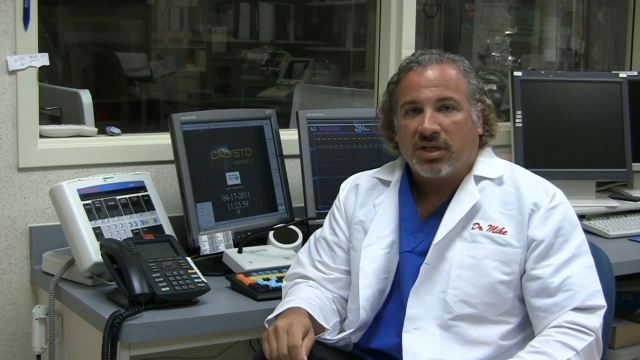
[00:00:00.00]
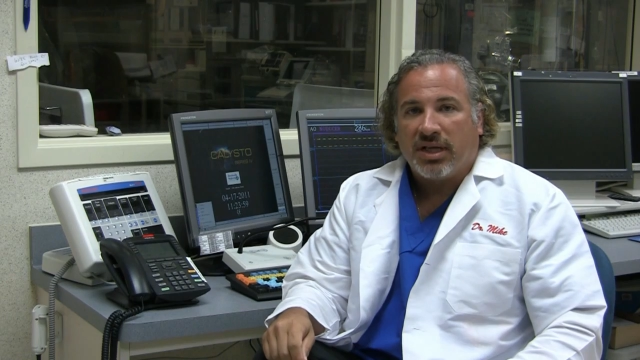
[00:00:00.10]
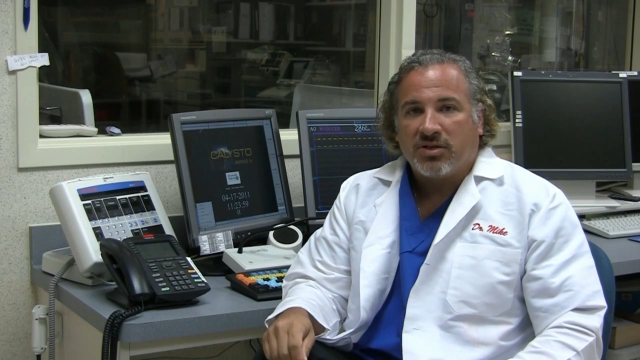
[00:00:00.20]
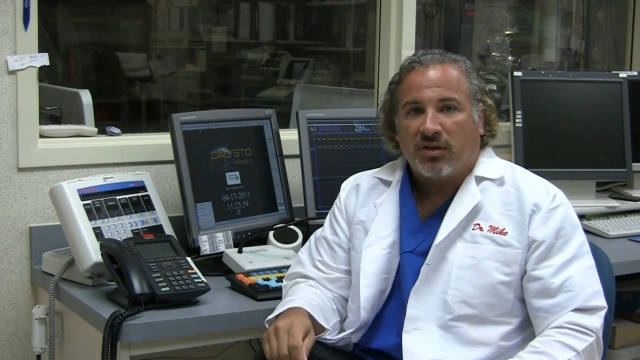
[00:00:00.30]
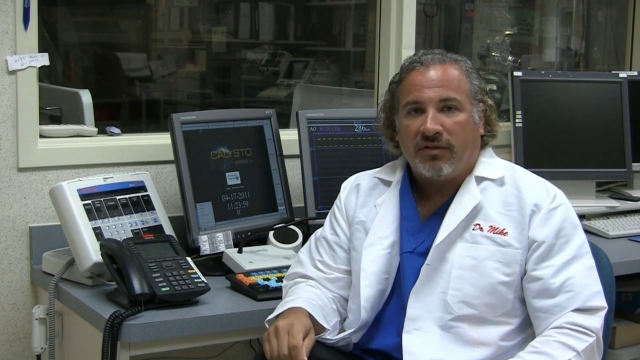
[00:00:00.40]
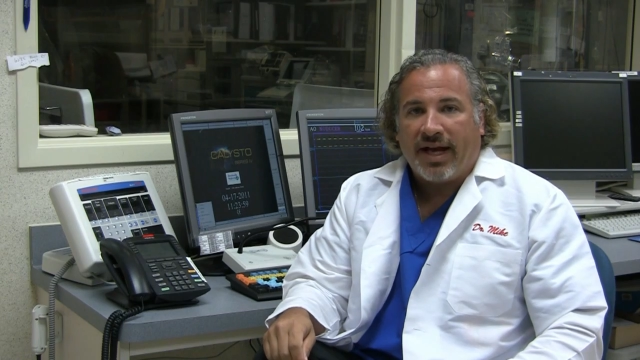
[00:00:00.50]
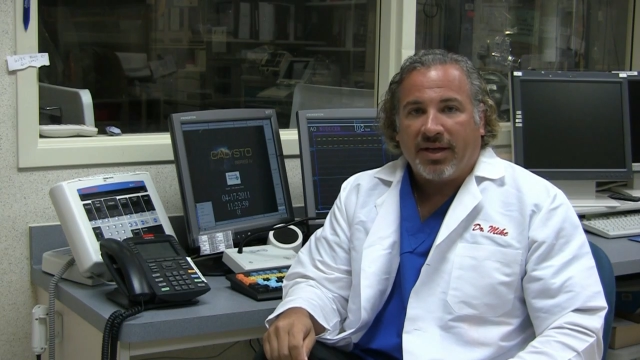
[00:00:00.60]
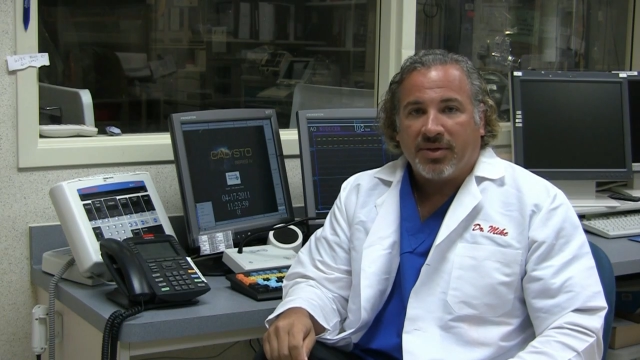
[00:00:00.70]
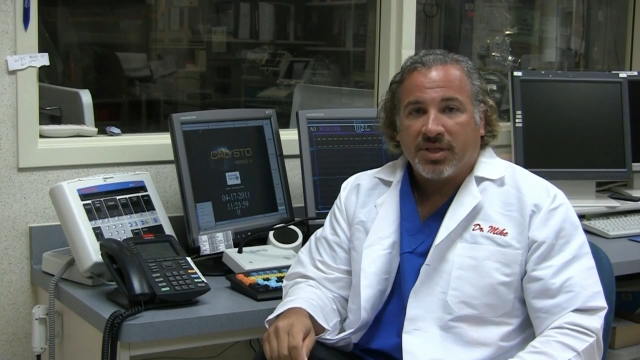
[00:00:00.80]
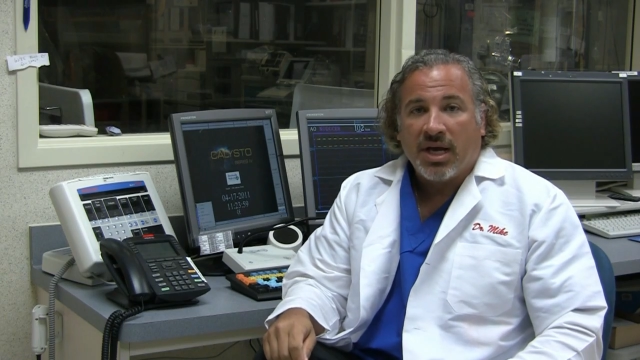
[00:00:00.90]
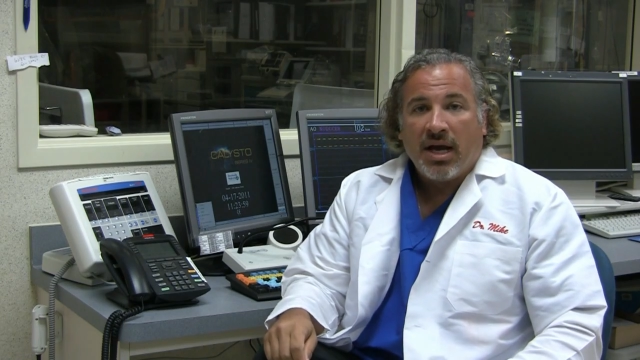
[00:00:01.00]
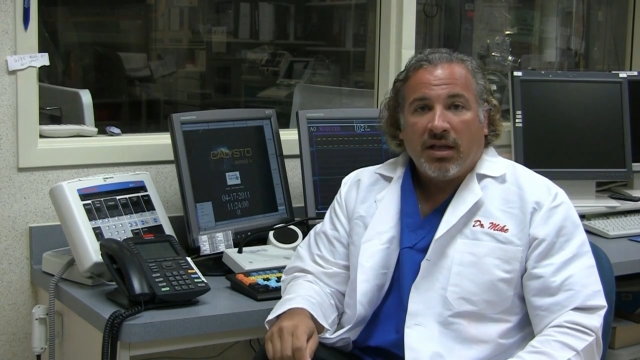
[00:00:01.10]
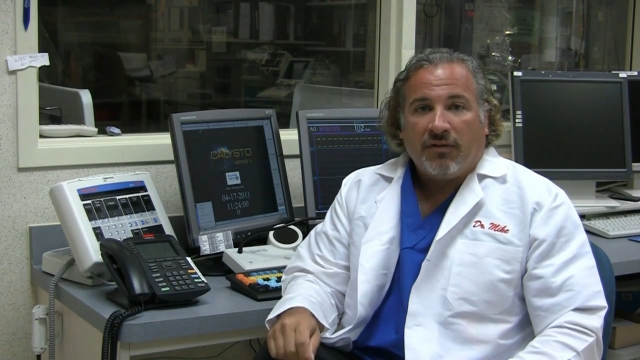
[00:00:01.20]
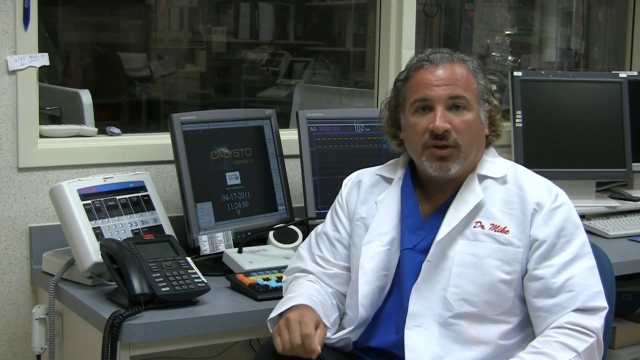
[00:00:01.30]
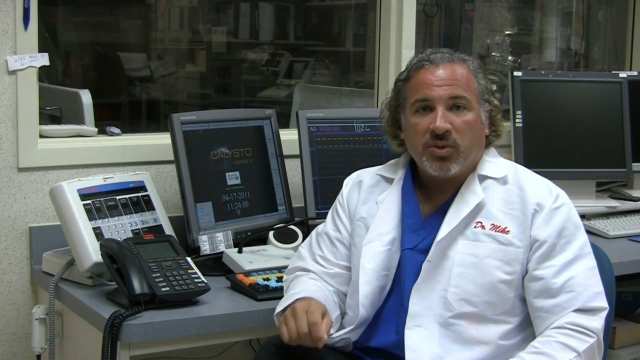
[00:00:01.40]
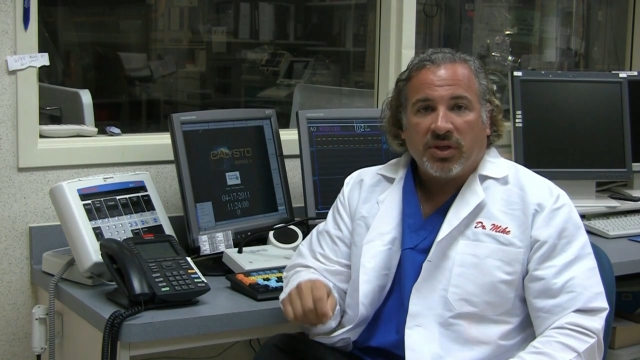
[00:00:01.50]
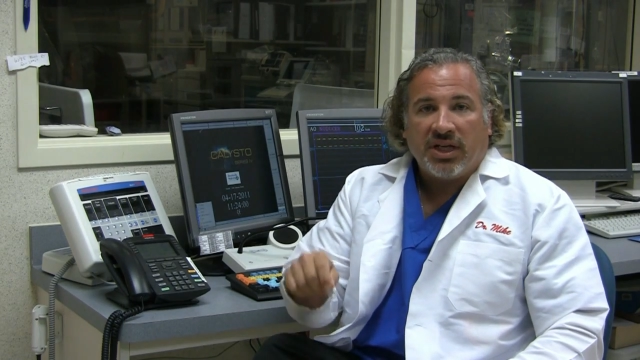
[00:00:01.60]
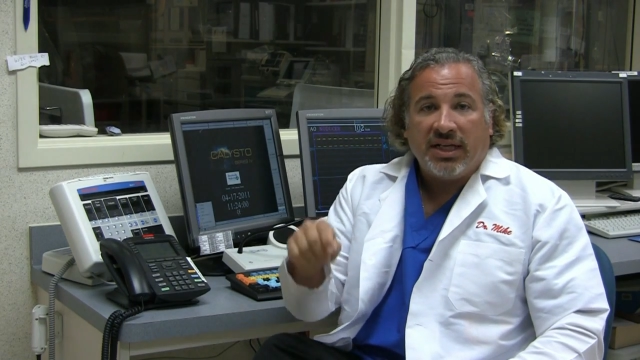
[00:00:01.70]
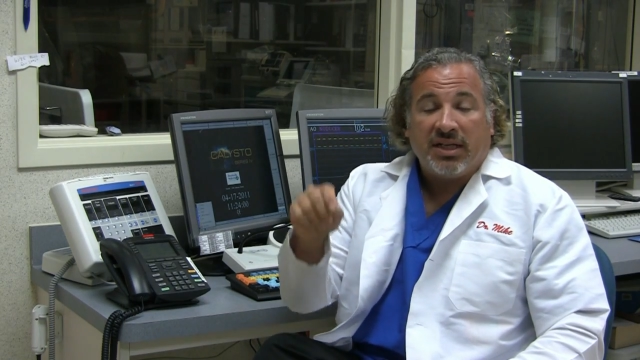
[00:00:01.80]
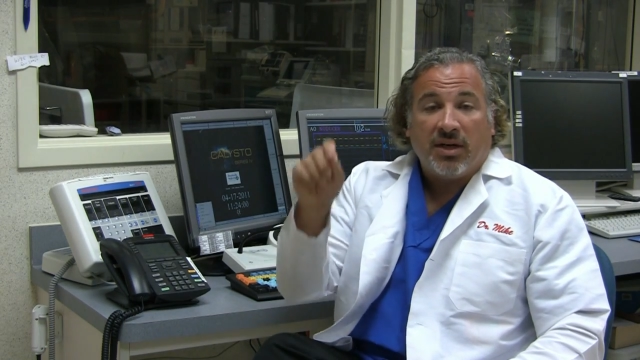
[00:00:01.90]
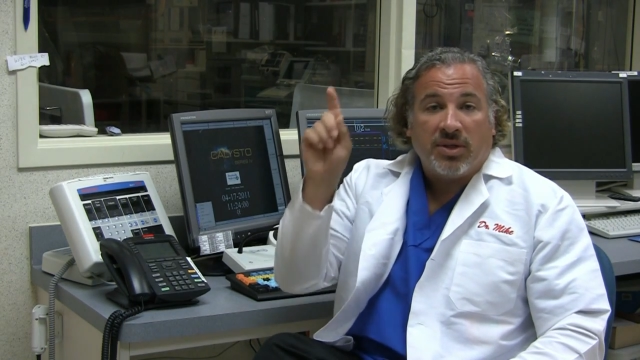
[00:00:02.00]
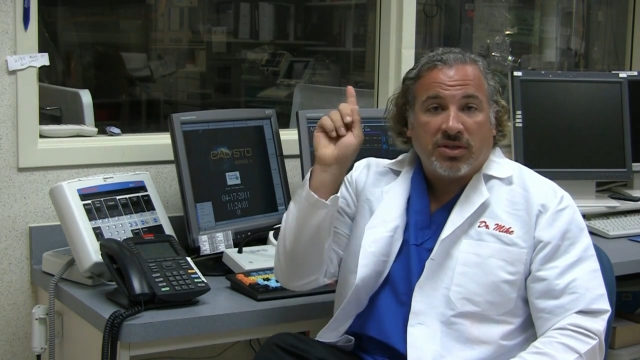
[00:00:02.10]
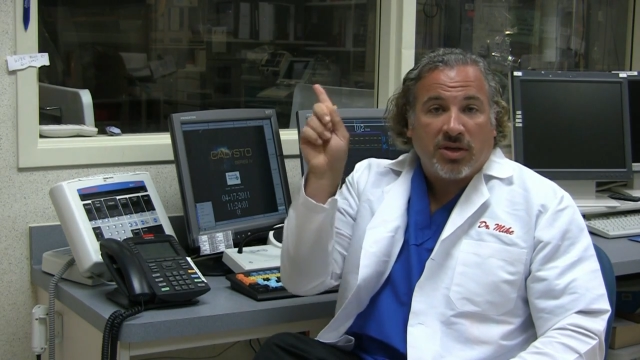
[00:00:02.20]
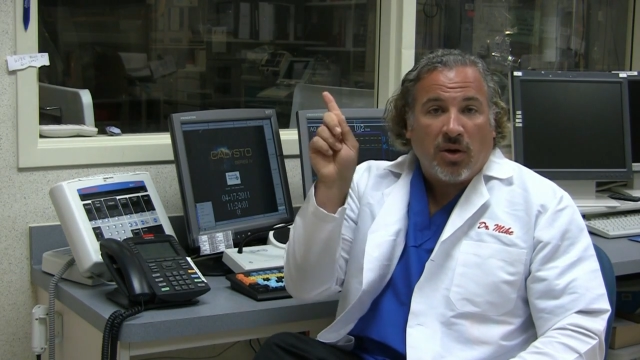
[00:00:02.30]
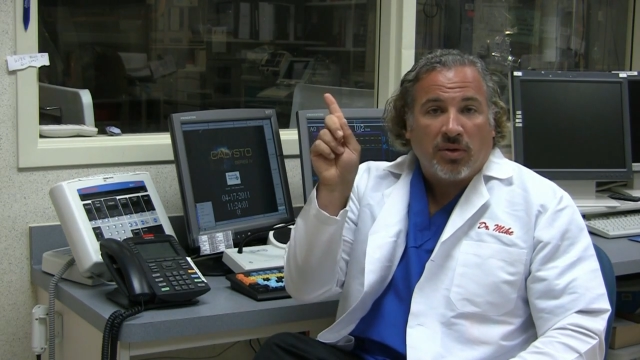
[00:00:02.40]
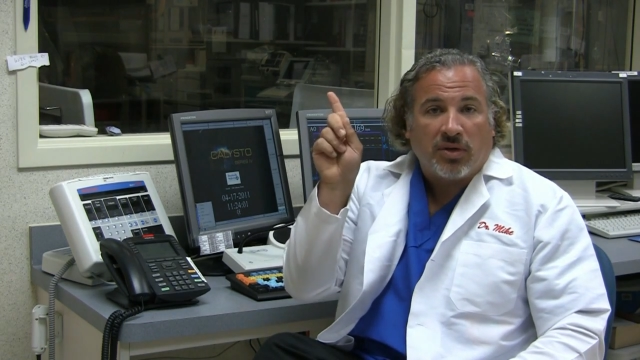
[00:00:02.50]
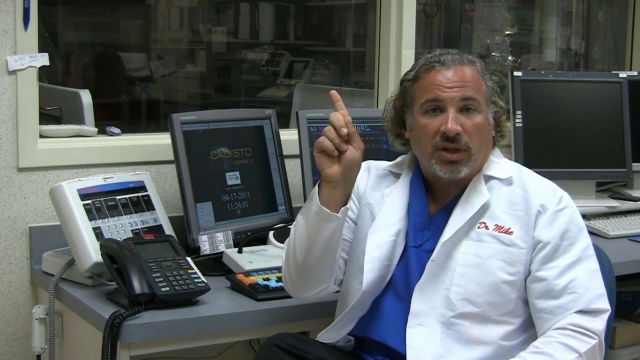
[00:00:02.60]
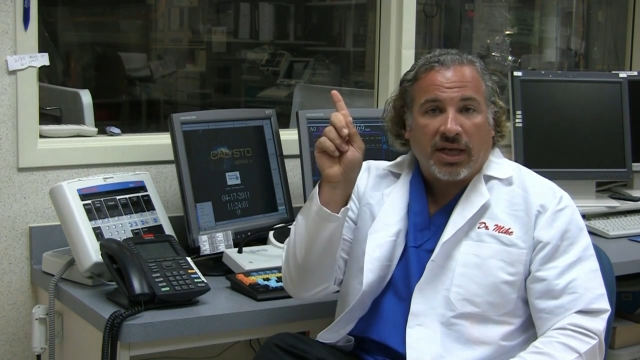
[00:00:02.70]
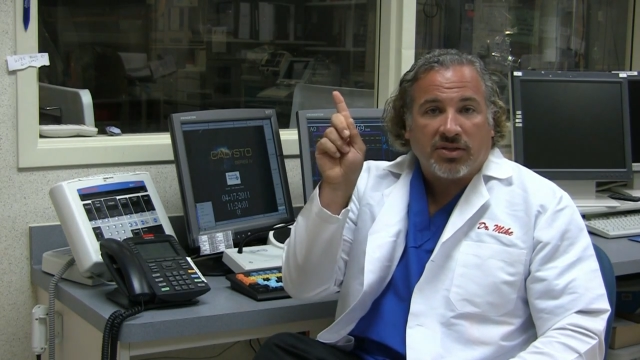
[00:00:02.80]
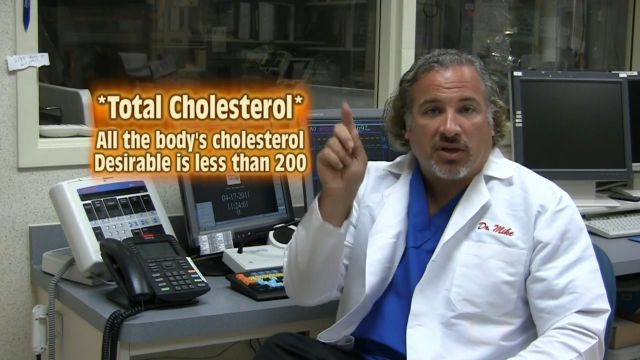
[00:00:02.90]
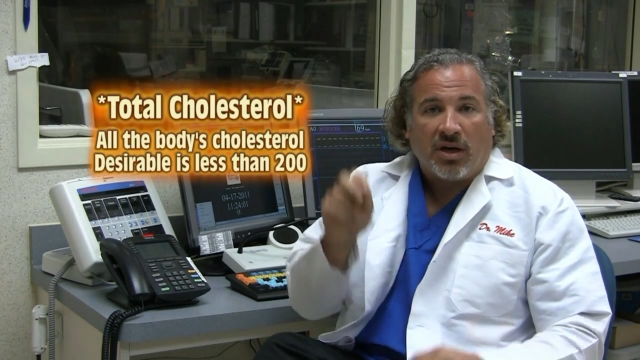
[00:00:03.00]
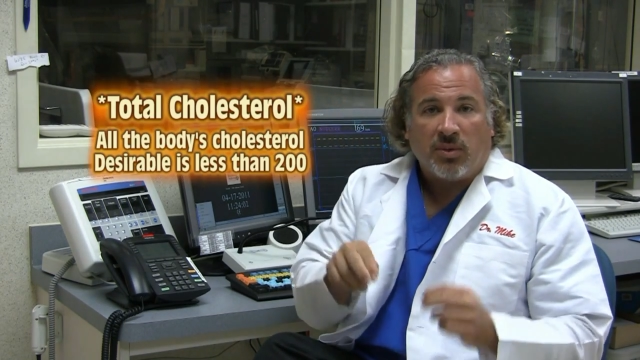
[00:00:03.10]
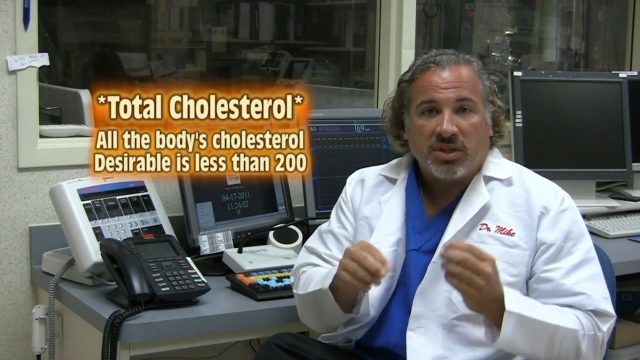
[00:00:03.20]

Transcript: cholesterol values. The first one you need to know is total cholesterol,